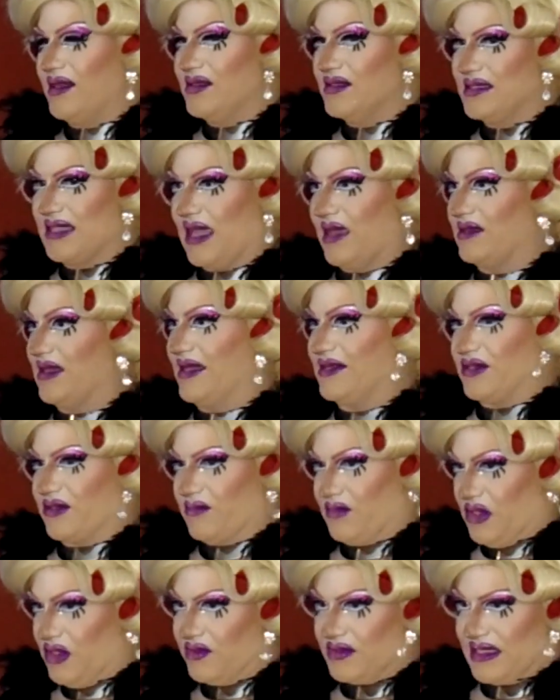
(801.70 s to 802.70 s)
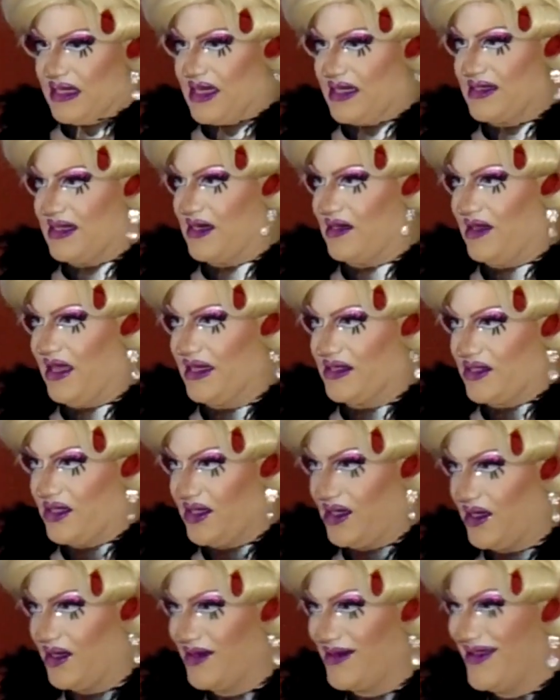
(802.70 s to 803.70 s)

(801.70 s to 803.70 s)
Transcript: I didn't say I liked her music. I said I liked her.